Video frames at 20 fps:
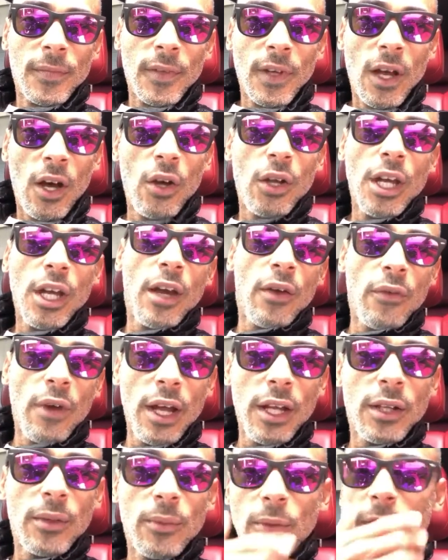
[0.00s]
Oh yeah,
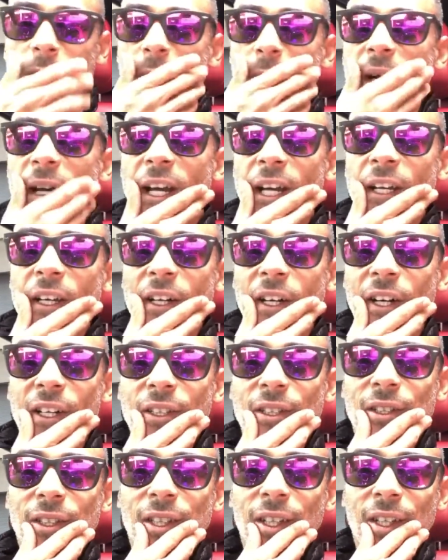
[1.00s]
random. What kind of cars are
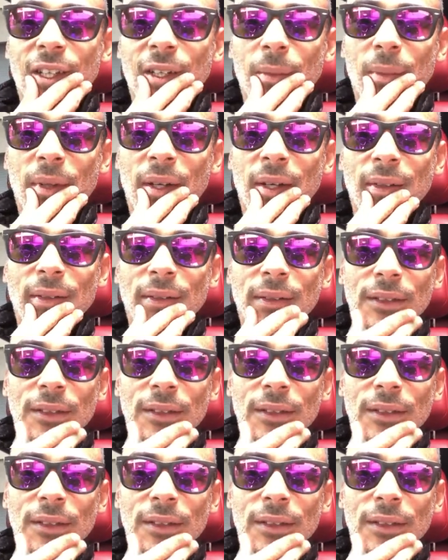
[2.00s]
you thinking about?